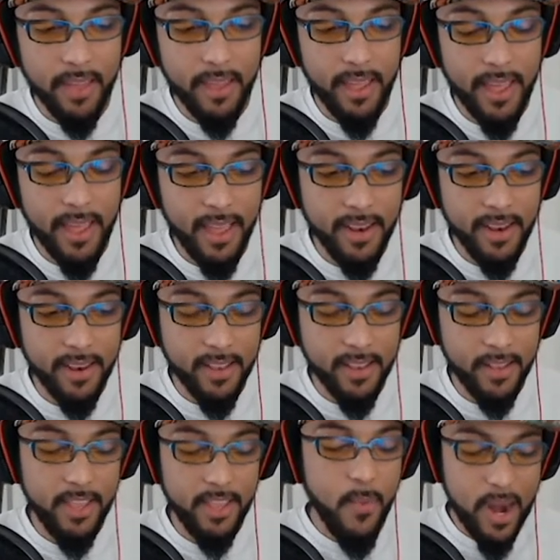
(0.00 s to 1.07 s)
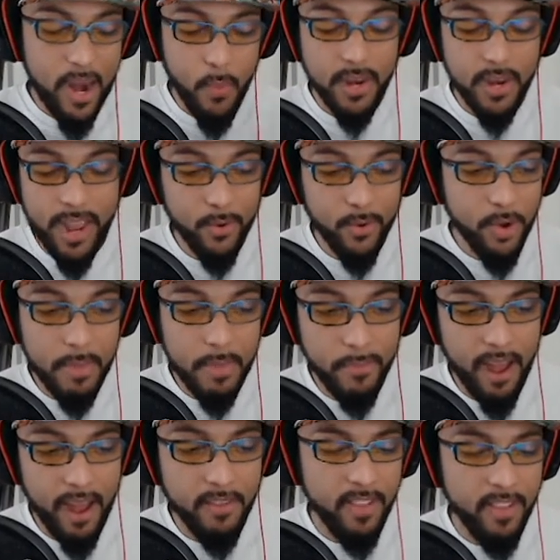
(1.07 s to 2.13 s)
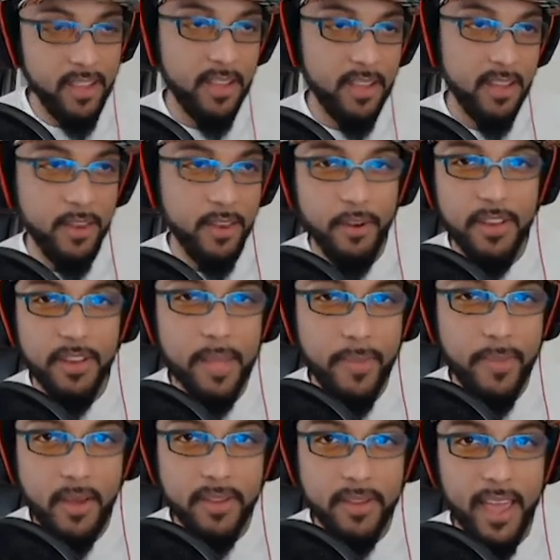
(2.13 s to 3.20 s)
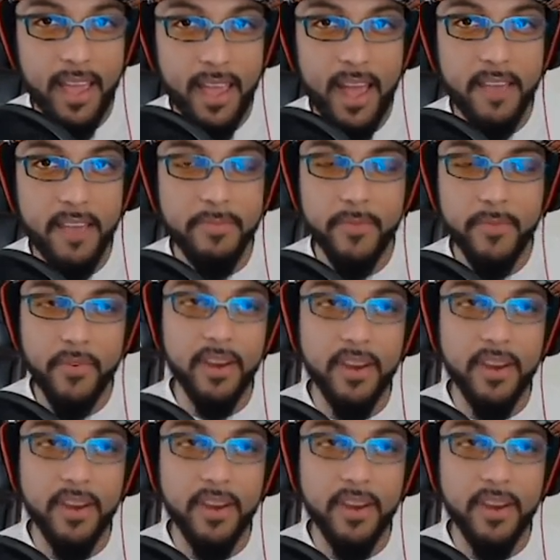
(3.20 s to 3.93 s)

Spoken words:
And he wound up winning that tournament. But I was like learning about KI from a friend,